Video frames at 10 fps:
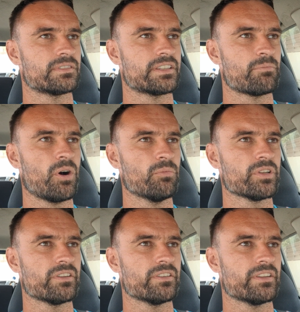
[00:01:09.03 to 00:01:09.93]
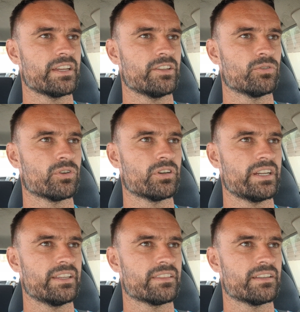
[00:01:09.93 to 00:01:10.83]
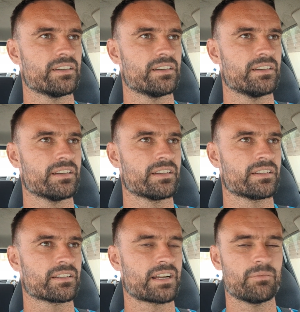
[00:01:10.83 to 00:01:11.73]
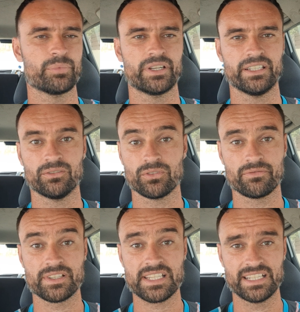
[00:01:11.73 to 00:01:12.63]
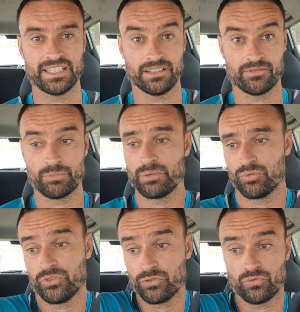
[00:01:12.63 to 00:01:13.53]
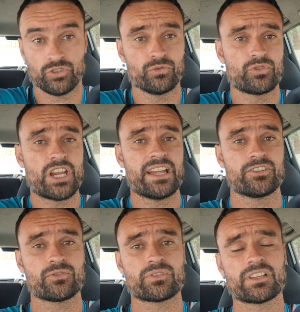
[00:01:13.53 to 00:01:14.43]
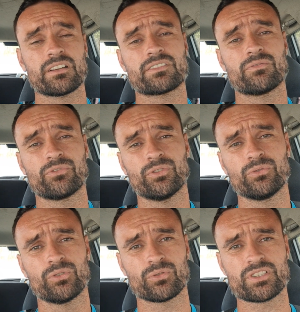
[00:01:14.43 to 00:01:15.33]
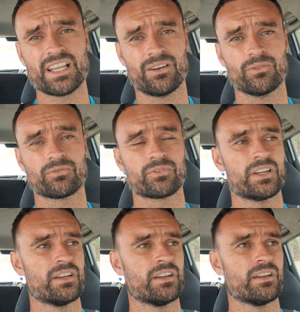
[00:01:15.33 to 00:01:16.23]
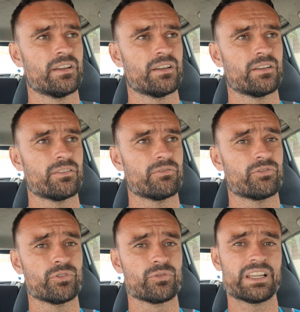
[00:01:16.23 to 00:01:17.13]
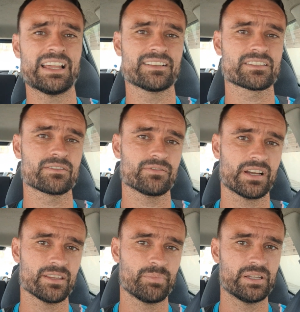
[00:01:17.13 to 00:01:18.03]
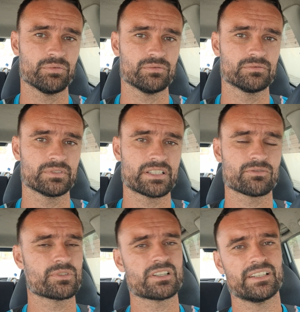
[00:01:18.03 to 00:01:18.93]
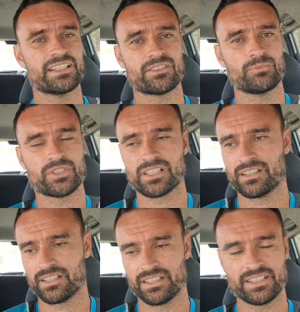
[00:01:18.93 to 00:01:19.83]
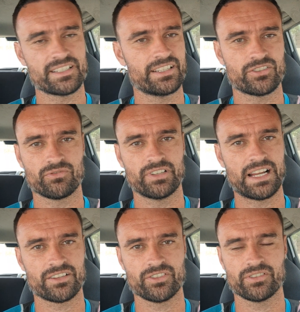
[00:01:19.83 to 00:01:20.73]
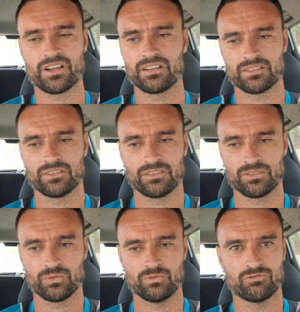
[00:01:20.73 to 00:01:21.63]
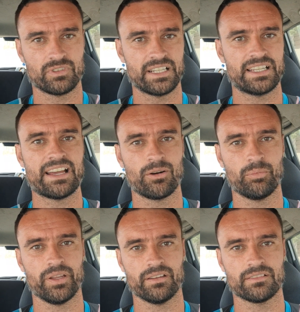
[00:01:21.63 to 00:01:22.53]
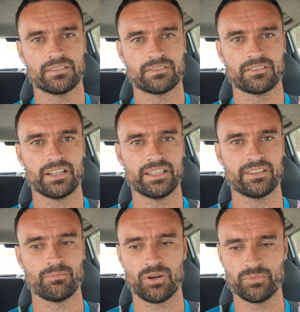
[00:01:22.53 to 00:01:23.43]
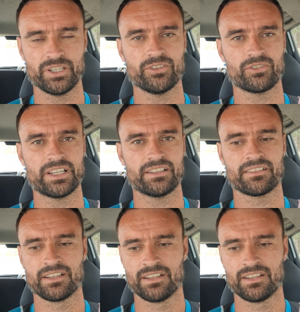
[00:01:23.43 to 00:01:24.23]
the moment that you're in the company or the vicinity of other people, you change. You start to view yourself, view the lens of other people. It's almost an instinctual reaction. You can't really help it, right? The moment you're in